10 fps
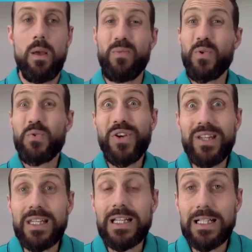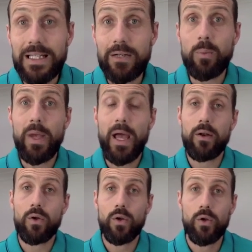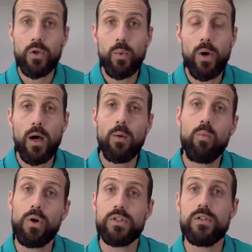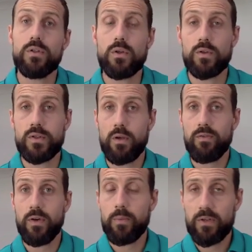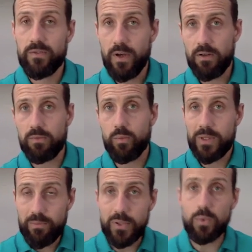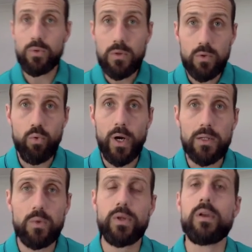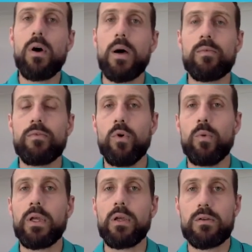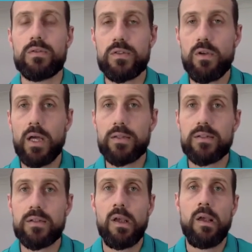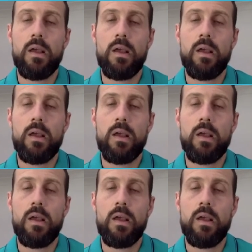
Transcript: Be really clear about who you are and what you do. So 5x5, we build great-looking, high-performing sites.